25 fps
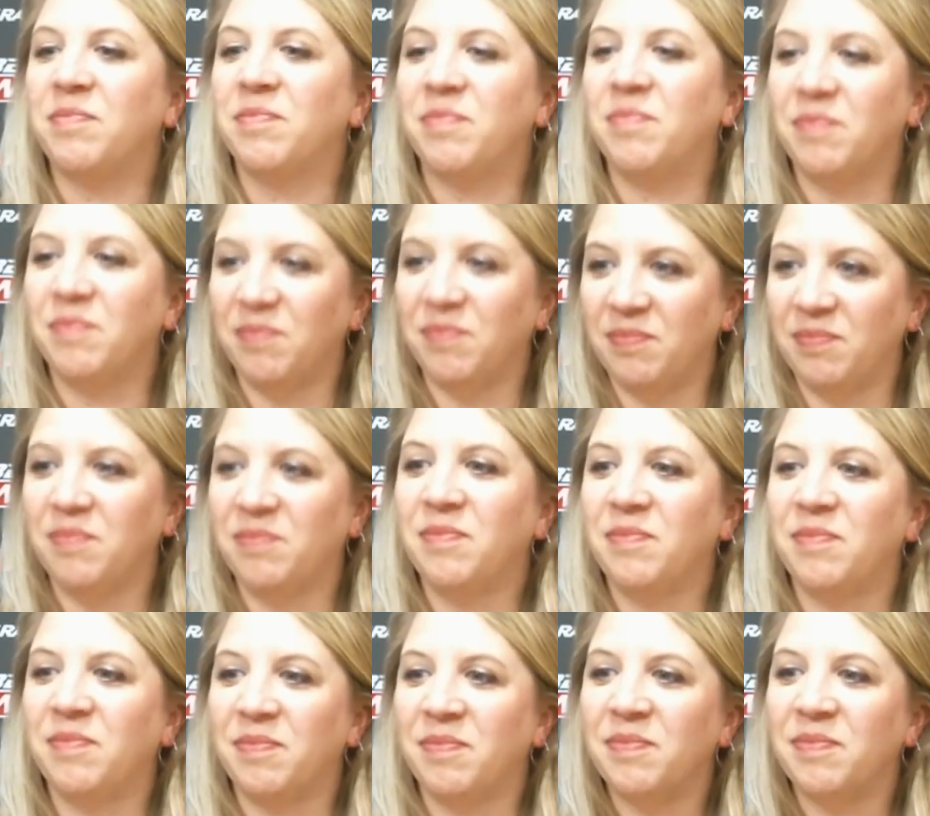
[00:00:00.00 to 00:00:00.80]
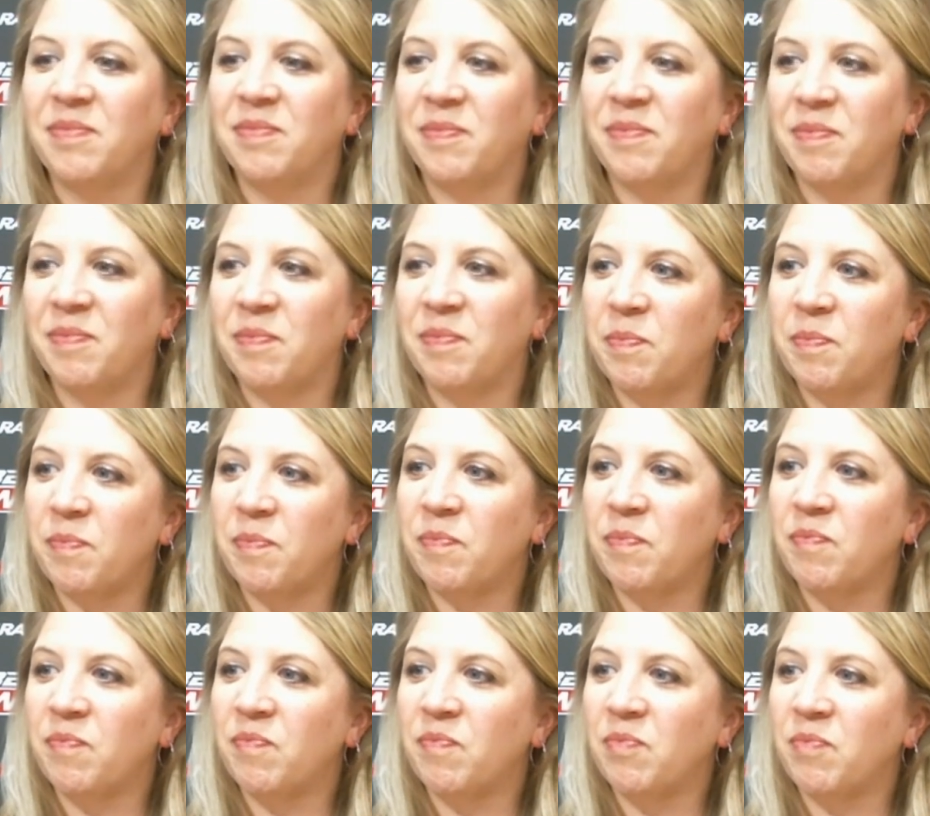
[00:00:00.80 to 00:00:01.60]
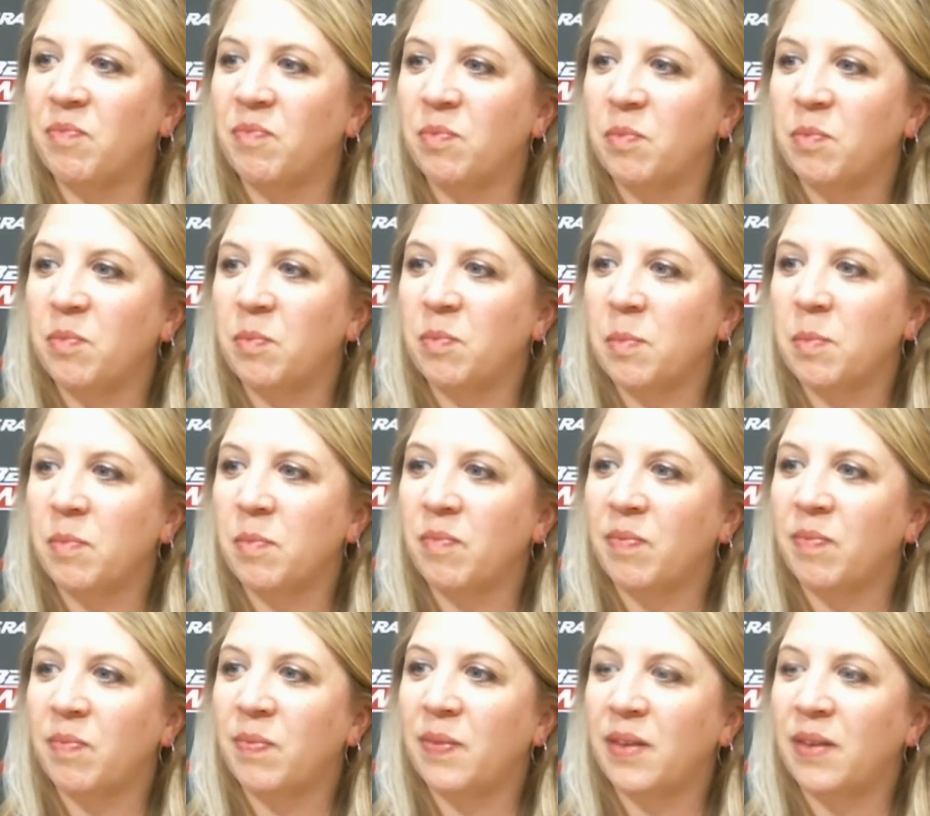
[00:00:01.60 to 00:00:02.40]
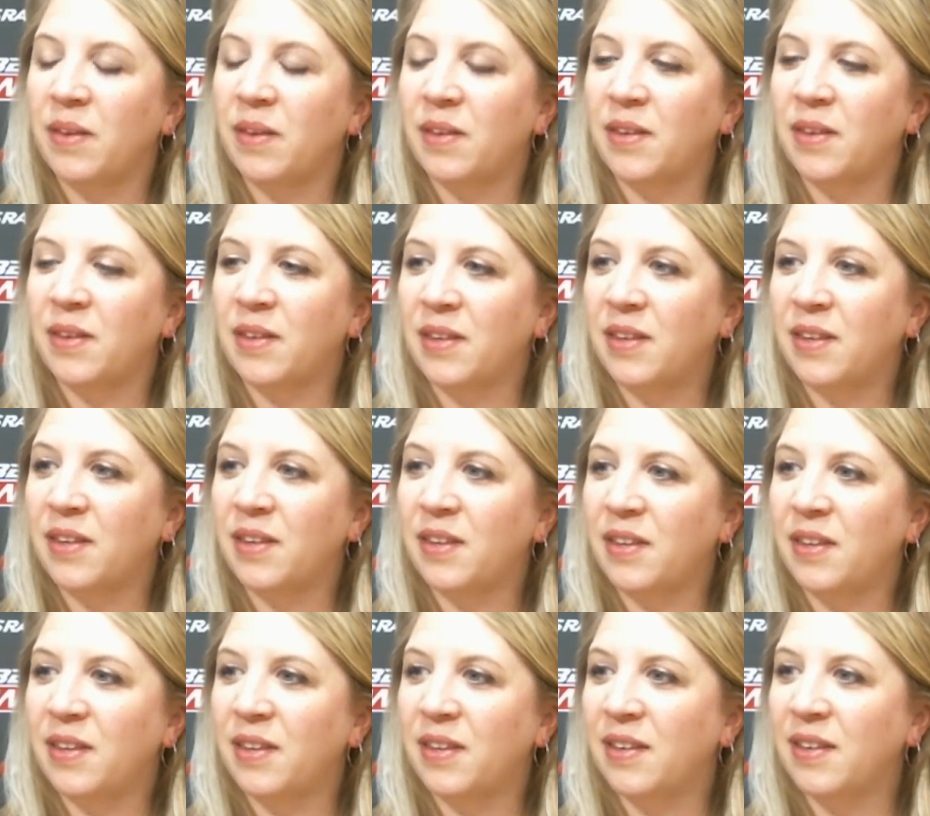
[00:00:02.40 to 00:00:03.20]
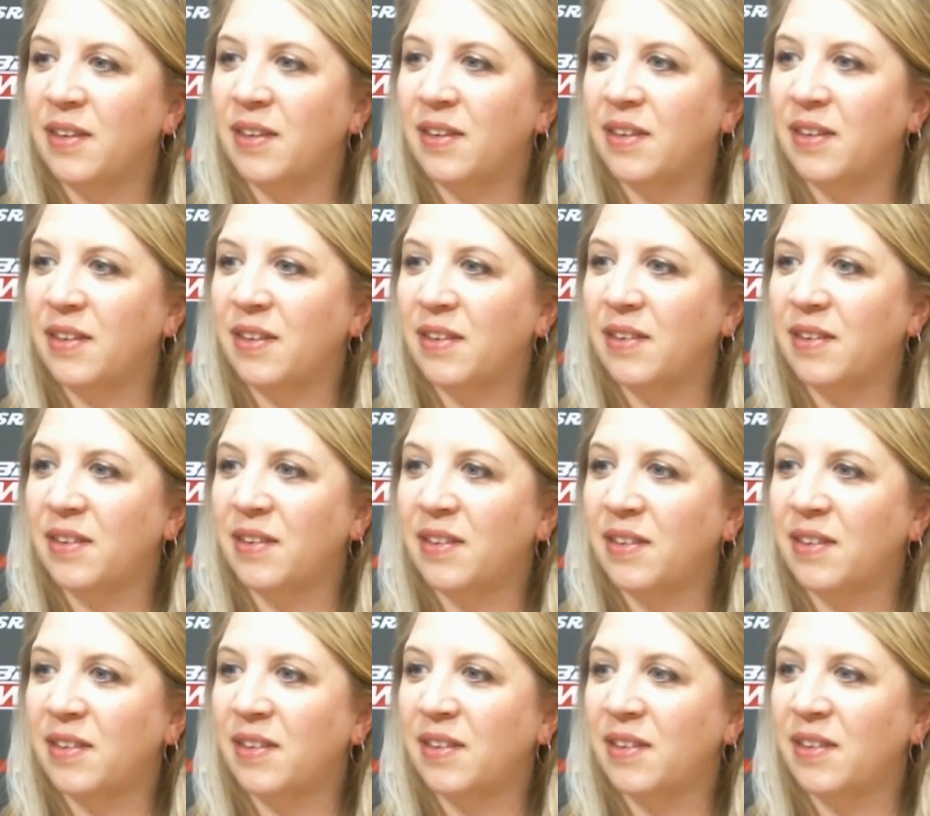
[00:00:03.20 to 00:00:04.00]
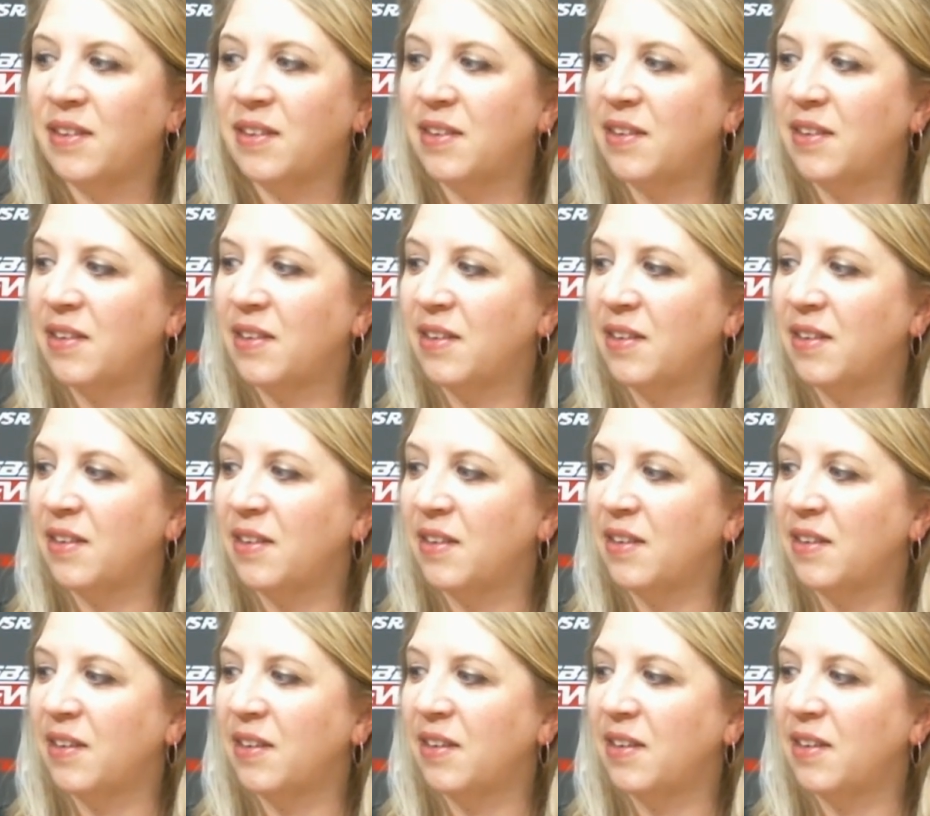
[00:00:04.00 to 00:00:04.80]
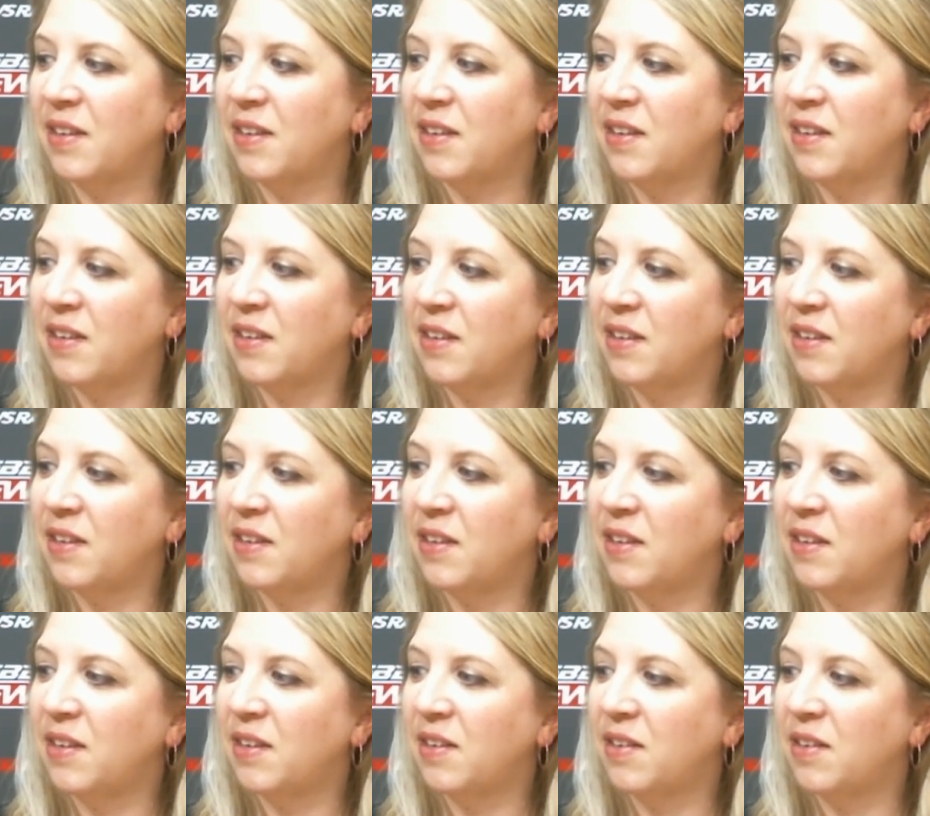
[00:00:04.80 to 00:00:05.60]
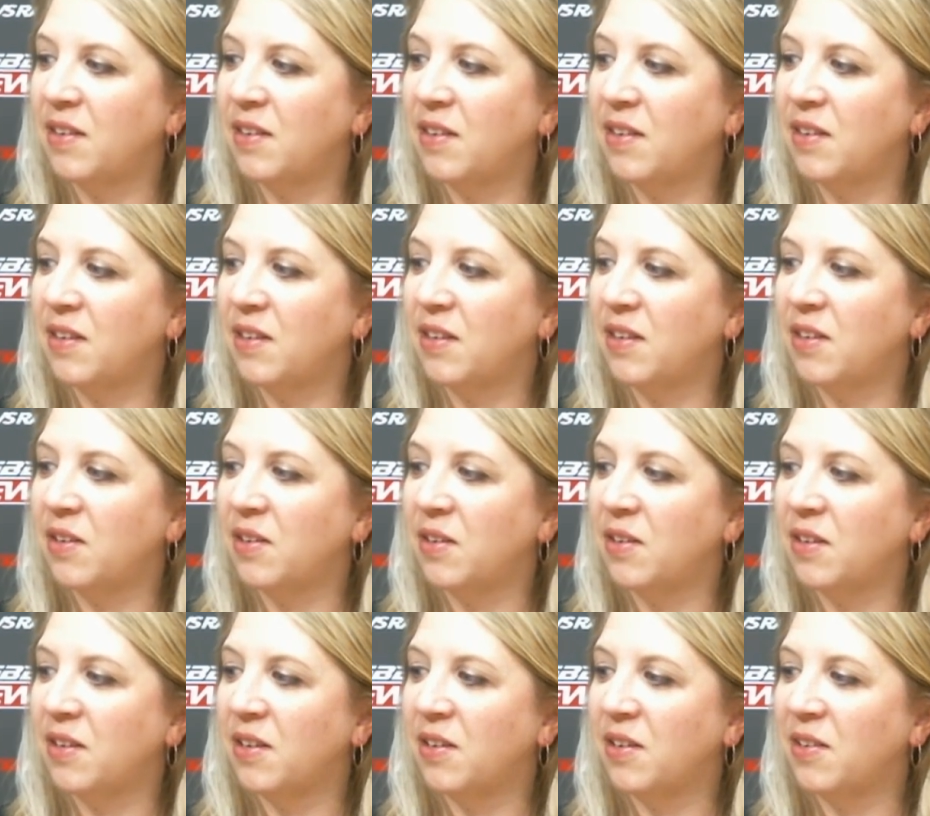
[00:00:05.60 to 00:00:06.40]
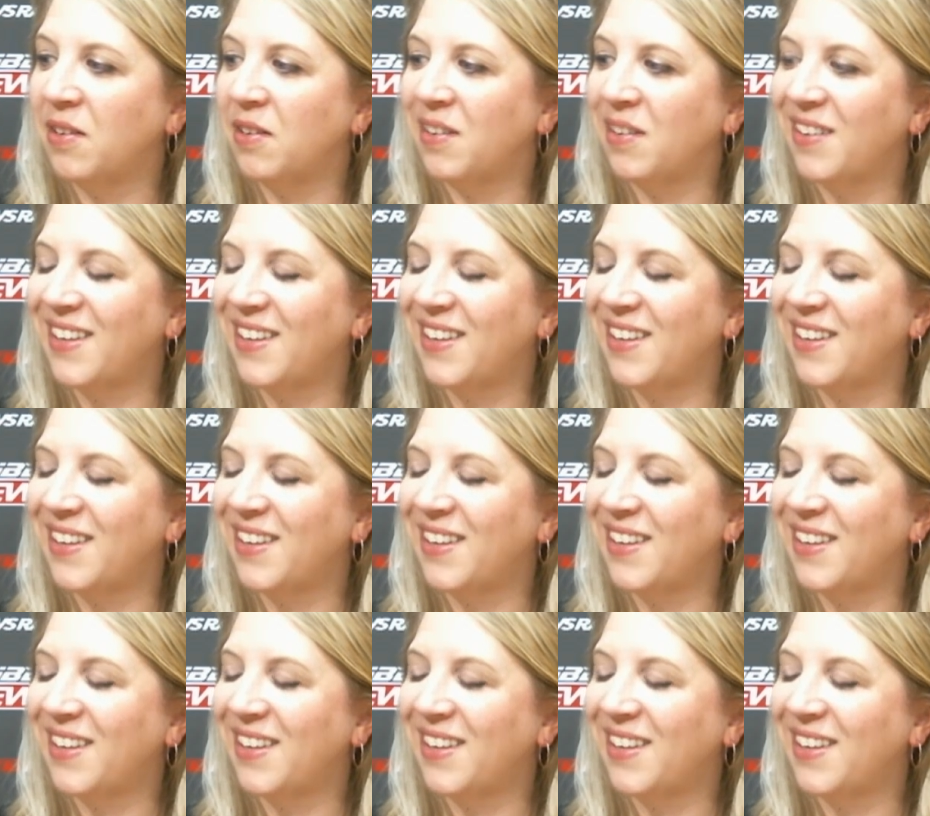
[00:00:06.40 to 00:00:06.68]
(not speaking)